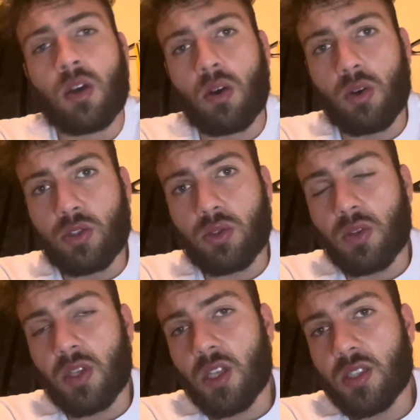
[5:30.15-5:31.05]
Also
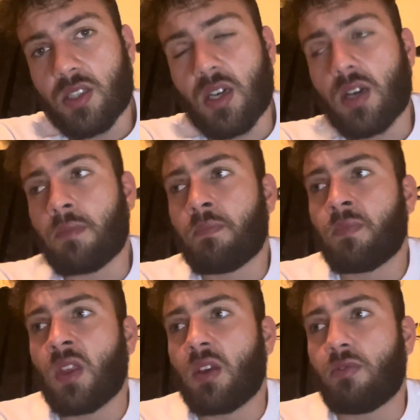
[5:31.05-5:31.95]
on the other side,
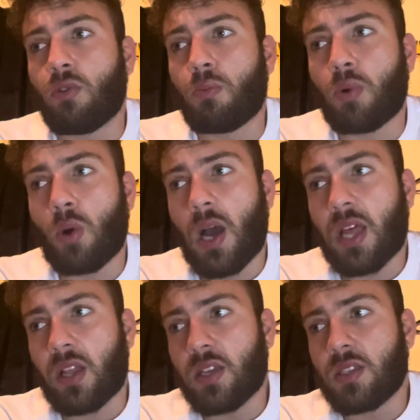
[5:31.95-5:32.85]
for pro
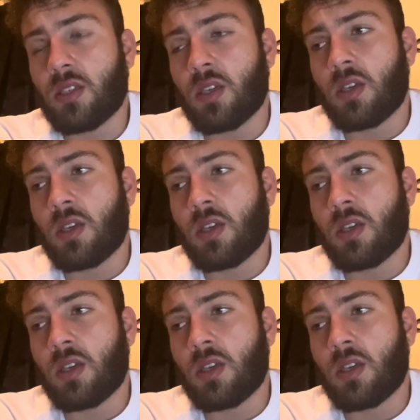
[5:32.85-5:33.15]
athletes,